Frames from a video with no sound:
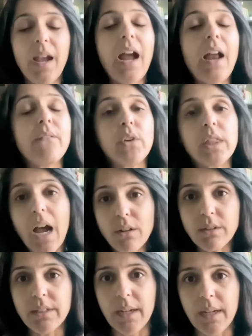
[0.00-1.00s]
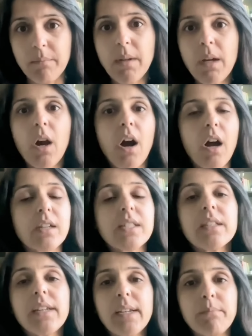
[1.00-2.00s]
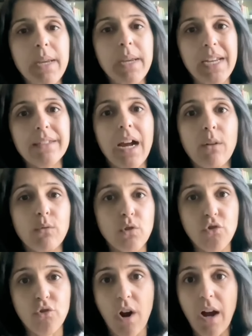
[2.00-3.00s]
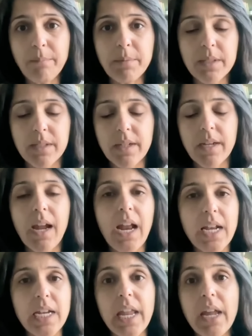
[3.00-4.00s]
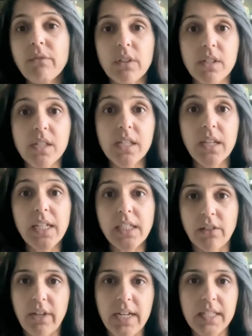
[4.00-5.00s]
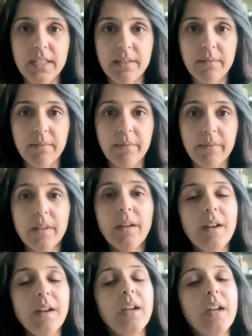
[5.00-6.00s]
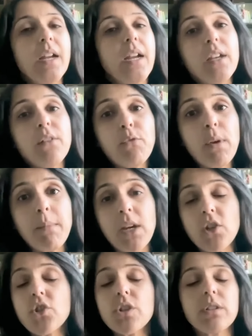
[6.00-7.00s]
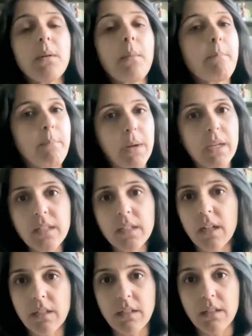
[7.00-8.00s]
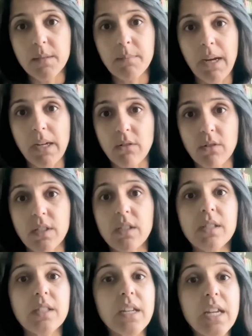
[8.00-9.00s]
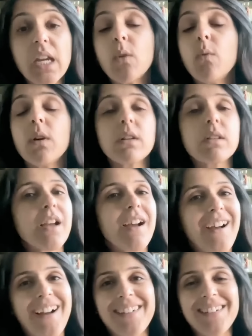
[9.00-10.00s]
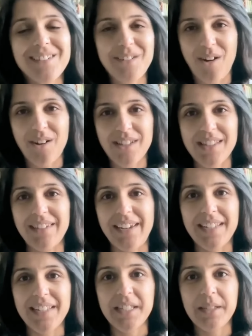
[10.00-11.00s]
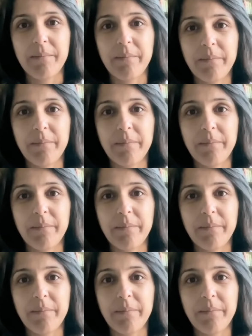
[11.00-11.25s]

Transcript: And without them, oxalate breakdown drops and levels increase. Inflammation plus gut dysbiosis equals higher oxalates.